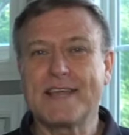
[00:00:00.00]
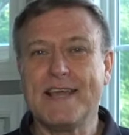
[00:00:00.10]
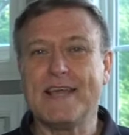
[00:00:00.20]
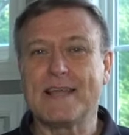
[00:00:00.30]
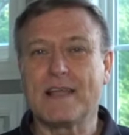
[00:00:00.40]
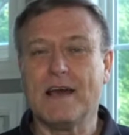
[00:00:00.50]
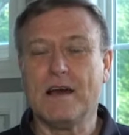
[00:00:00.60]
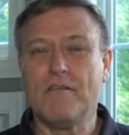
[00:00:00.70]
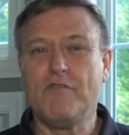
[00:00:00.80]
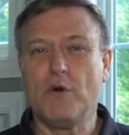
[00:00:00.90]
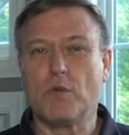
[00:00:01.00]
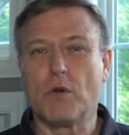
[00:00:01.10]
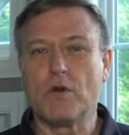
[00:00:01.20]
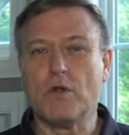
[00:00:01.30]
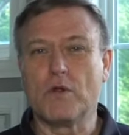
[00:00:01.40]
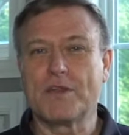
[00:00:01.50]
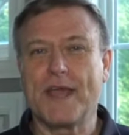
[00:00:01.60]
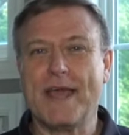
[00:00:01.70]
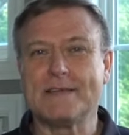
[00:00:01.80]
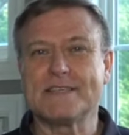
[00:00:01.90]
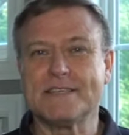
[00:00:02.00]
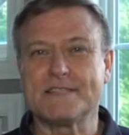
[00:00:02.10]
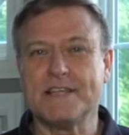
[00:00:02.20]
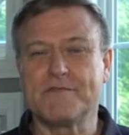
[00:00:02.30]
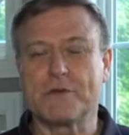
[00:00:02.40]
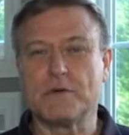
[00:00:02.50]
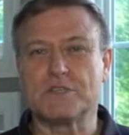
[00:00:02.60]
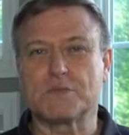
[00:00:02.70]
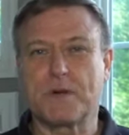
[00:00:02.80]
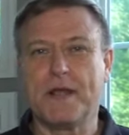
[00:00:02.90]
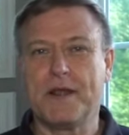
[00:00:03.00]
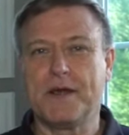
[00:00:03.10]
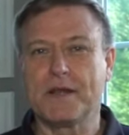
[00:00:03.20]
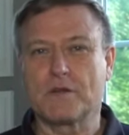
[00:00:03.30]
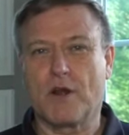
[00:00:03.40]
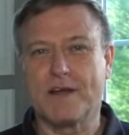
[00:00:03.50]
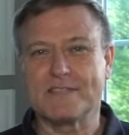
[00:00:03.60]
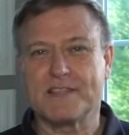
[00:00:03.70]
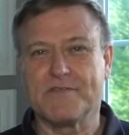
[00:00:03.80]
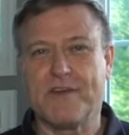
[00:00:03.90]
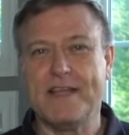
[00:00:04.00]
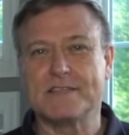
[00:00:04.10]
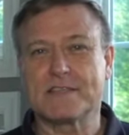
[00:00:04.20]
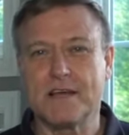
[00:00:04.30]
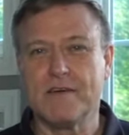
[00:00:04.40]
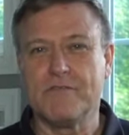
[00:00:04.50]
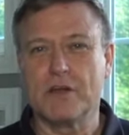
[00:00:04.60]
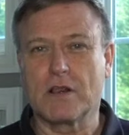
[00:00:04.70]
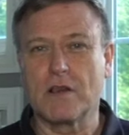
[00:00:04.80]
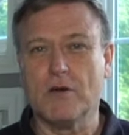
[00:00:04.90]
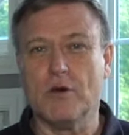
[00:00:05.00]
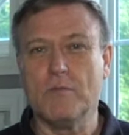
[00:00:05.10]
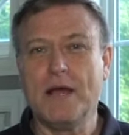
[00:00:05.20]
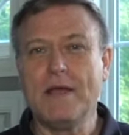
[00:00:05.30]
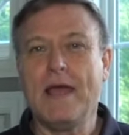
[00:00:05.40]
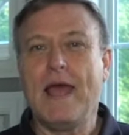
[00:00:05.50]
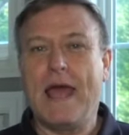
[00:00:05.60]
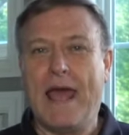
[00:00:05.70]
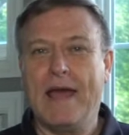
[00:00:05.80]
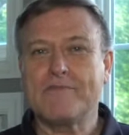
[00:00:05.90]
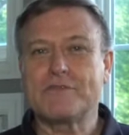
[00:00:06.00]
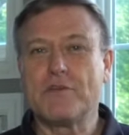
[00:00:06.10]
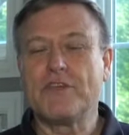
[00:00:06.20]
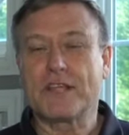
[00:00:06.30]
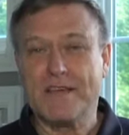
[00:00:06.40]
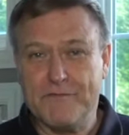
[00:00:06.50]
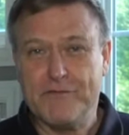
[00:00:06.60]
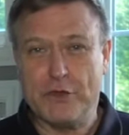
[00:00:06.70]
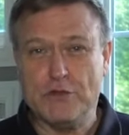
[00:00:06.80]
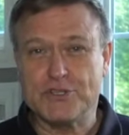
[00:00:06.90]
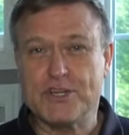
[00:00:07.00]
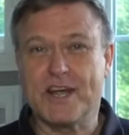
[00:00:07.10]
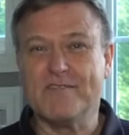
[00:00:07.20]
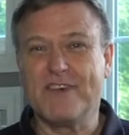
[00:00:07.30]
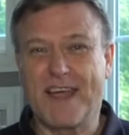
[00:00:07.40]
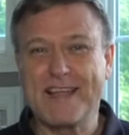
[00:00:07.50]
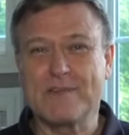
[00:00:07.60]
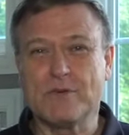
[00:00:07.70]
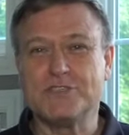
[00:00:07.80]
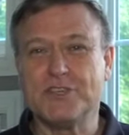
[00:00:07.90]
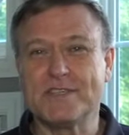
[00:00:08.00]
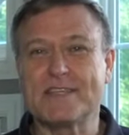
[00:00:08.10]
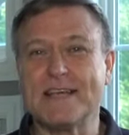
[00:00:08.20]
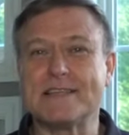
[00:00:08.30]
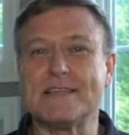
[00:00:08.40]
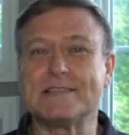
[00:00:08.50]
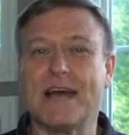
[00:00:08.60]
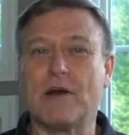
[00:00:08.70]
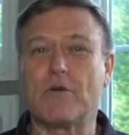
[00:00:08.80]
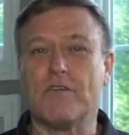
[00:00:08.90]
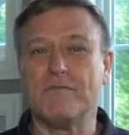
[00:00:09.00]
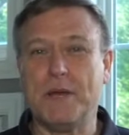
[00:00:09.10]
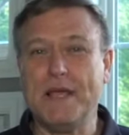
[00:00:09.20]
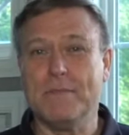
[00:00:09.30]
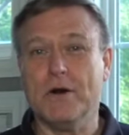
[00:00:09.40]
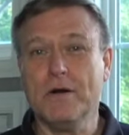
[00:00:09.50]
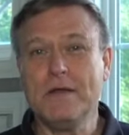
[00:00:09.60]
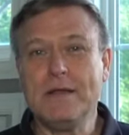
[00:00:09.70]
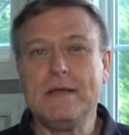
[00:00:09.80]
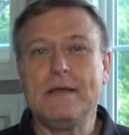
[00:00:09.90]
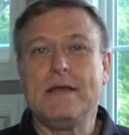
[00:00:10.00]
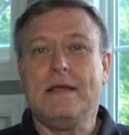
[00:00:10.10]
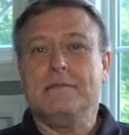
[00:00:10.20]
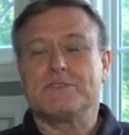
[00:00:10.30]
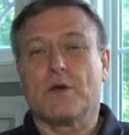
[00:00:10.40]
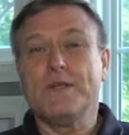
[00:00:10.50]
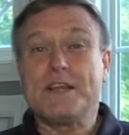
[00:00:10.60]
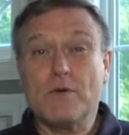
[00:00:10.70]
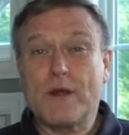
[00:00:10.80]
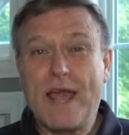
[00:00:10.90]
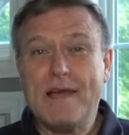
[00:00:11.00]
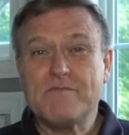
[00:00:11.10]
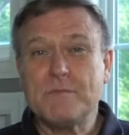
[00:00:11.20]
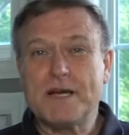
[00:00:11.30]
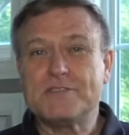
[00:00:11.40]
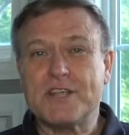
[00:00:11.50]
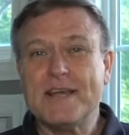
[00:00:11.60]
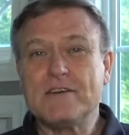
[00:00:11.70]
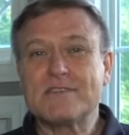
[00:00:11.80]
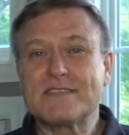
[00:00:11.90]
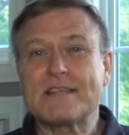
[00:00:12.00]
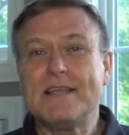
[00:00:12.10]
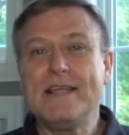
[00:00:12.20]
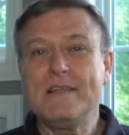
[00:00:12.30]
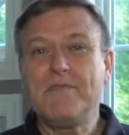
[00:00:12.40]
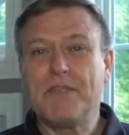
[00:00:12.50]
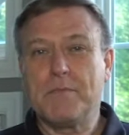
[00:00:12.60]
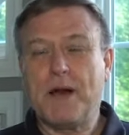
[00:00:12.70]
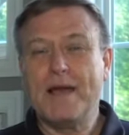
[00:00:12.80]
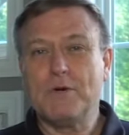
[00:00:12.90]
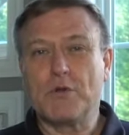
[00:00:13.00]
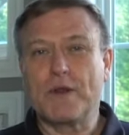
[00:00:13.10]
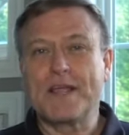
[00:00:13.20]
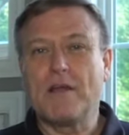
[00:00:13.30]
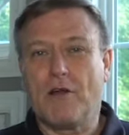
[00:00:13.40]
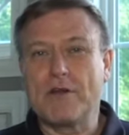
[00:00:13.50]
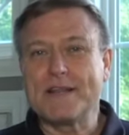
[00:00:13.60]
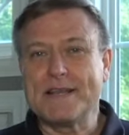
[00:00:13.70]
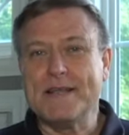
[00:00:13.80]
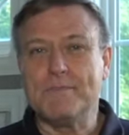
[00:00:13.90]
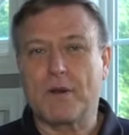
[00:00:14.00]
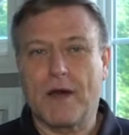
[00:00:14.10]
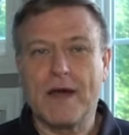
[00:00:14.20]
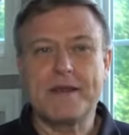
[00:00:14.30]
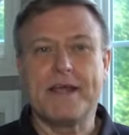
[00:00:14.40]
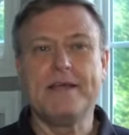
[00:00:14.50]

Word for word: king of the world as his influence spread across the face of the globe after the confusion of languages at the Tower of Babel. So we don't have much else in the Bible regarding Nimrod.